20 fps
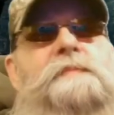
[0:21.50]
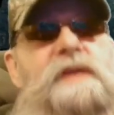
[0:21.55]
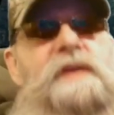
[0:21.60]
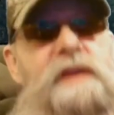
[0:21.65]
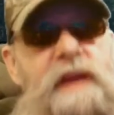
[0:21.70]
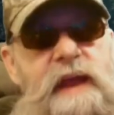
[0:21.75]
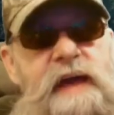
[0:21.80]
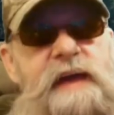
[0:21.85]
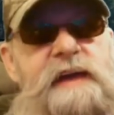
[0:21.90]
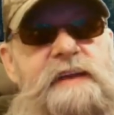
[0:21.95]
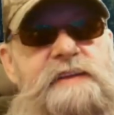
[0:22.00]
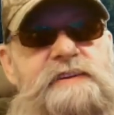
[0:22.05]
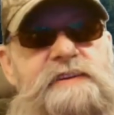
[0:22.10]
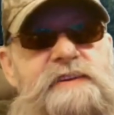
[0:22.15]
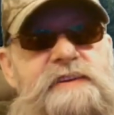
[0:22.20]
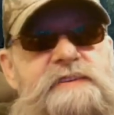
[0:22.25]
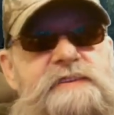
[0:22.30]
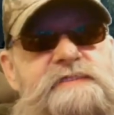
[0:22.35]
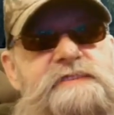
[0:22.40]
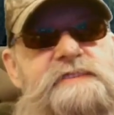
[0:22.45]
glad
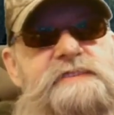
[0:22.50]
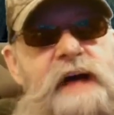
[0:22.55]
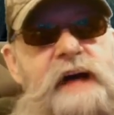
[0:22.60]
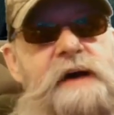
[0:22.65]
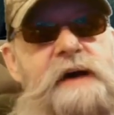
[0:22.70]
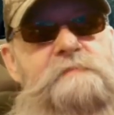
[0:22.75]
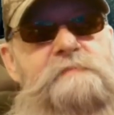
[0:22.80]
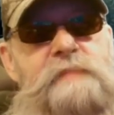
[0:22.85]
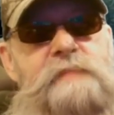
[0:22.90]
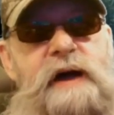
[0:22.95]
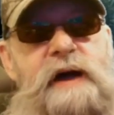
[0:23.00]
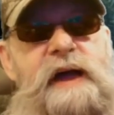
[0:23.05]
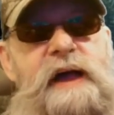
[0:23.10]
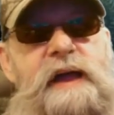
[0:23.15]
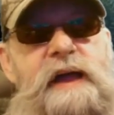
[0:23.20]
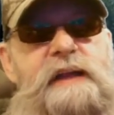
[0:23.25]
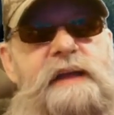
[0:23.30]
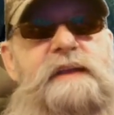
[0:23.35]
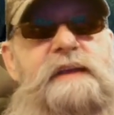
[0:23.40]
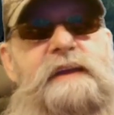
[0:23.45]
you stopped
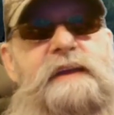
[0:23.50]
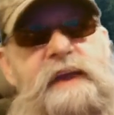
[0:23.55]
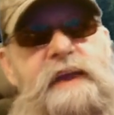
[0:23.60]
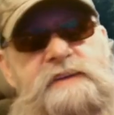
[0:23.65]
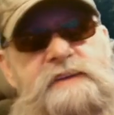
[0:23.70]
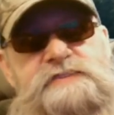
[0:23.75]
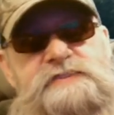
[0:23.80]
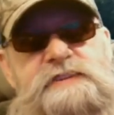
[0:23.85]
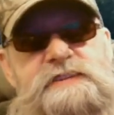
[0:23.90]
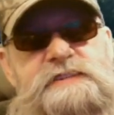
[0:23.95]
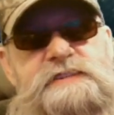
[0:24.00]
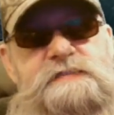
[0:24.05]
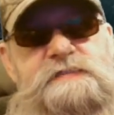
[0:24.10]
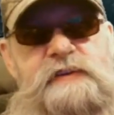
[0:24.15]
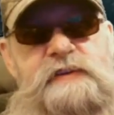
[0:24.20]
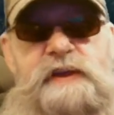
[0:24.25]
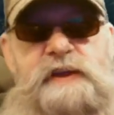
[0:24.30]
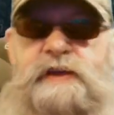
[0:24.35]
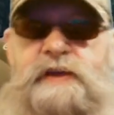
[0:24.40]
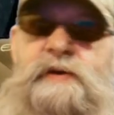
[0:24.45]
by to catch this
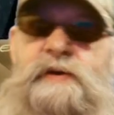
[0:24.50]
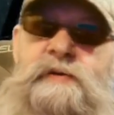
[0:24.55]
video